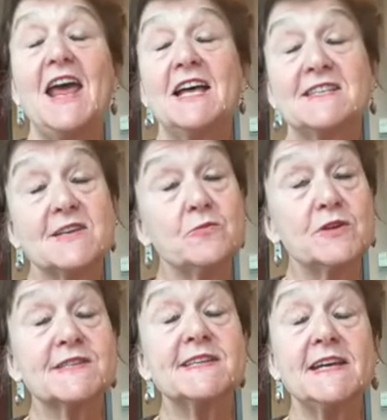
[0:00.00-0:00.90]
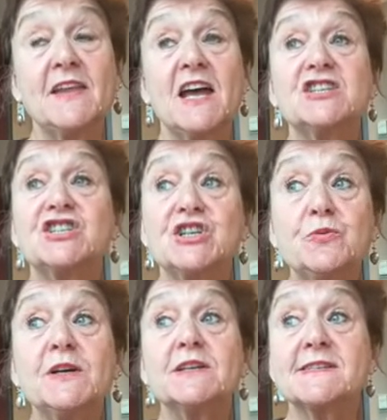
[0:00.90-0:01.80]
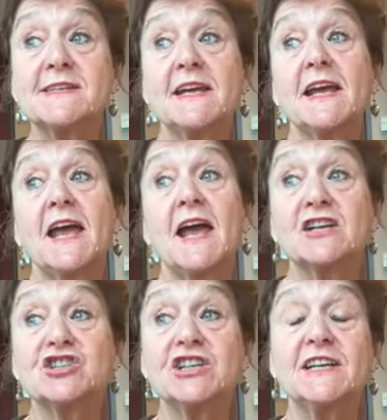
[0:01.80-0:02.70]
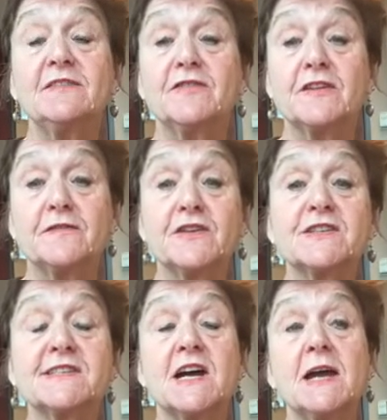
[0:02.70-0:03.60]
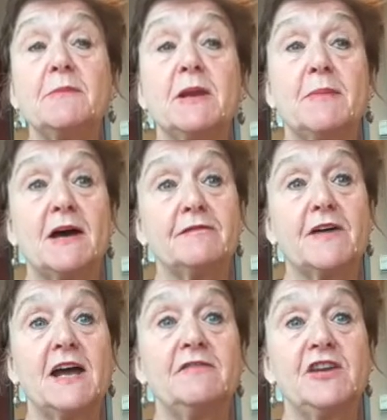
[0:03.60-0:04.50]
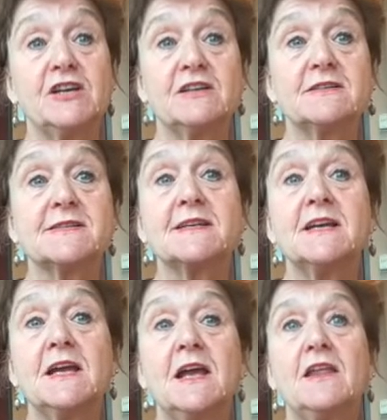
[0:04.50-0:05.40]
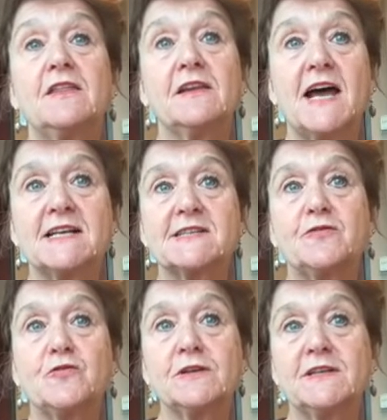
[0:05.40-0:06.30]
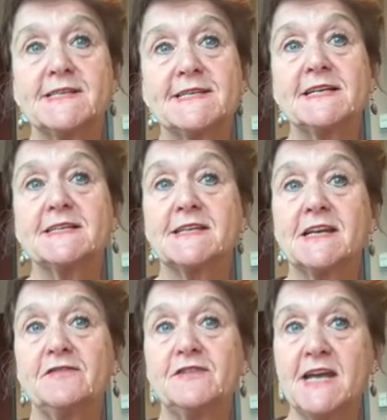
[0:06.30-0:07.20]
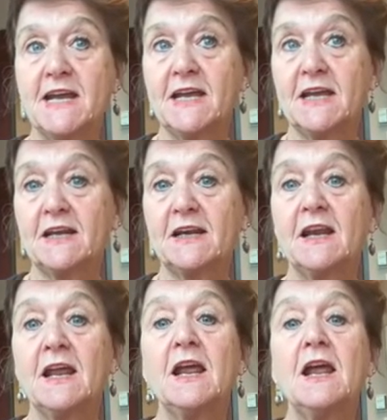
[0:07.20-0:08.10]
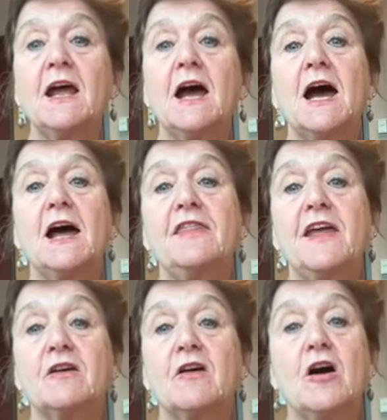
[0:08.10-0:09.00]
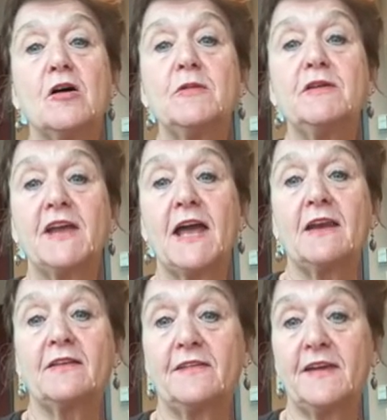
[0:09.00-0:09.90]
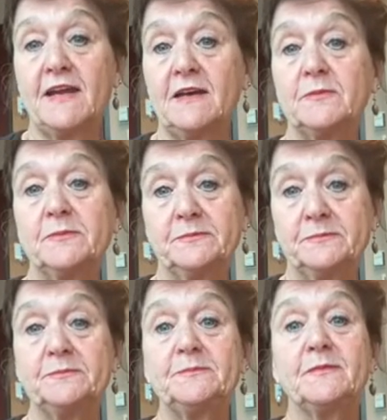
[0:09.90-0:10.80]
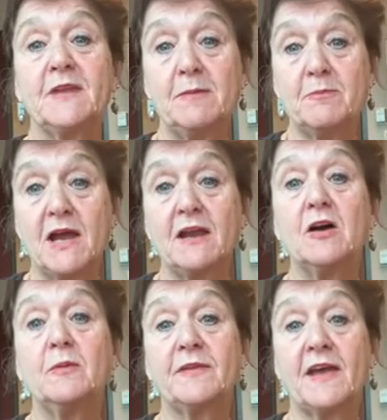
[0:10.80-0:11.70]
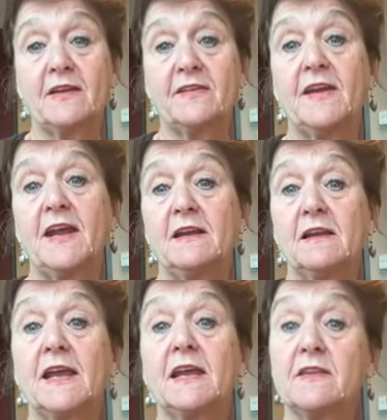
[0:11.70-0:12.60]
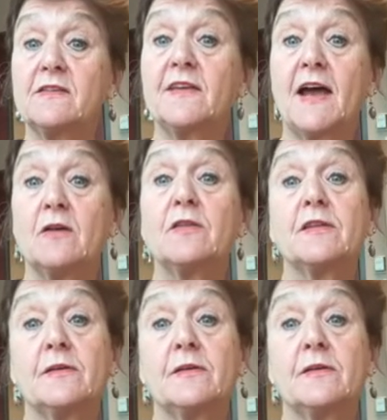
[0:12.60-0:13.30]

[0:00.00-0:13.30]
And so we're seeing that too. We're seeing actually for the first time in about five years, the last four listings that I've taken, uh, they are all moving out of state and buying homes out of state, like in the South.